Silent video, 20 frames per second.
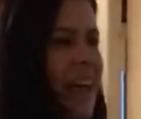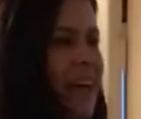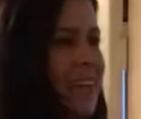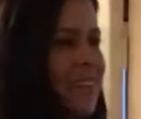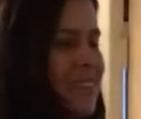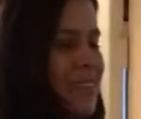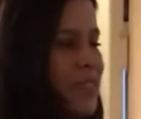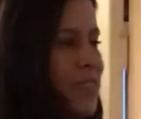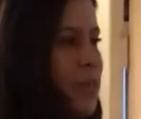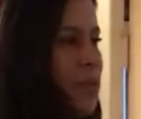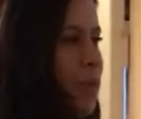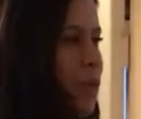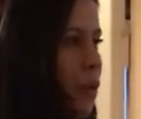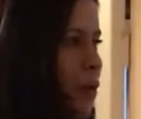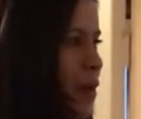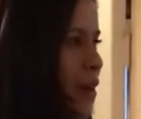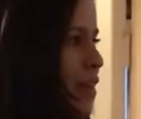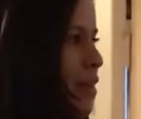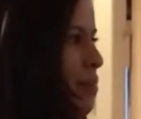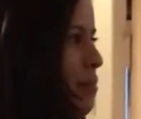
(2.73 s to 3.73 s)
and
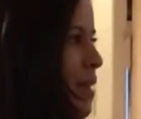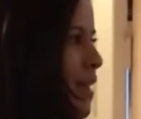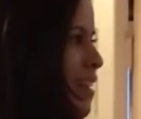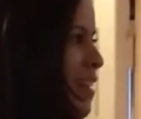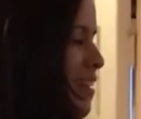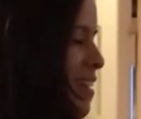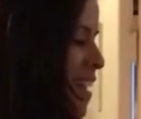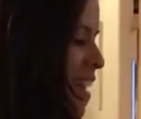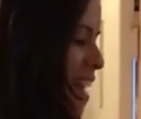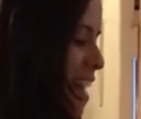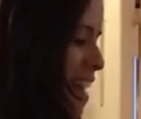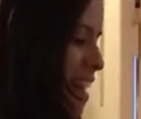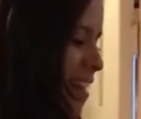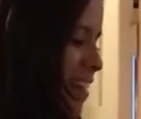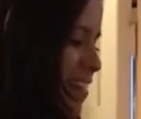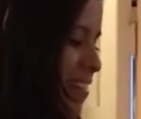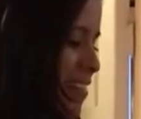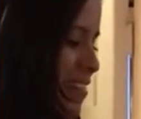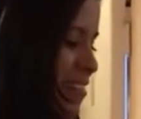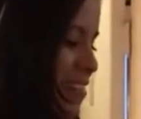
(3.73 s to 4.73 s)
supporting me
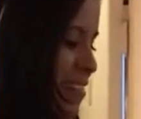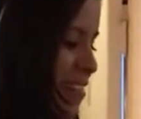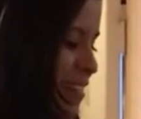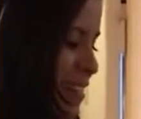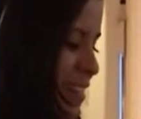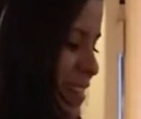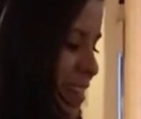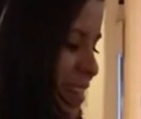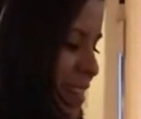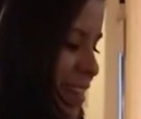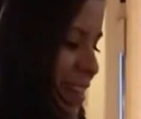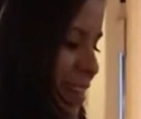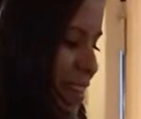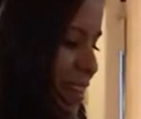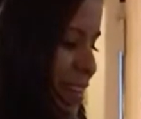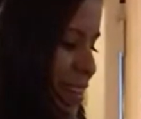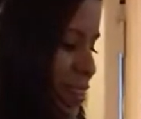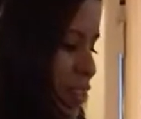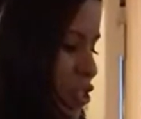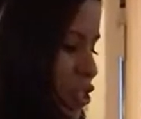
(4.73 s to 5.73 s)
and
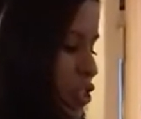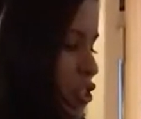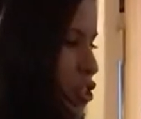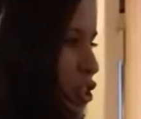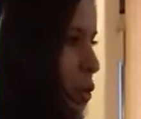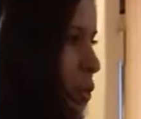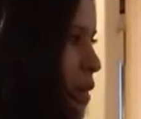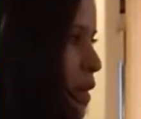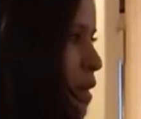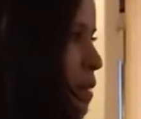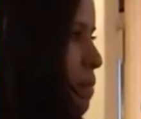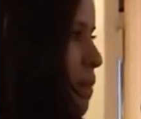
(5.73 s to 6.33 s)
just showing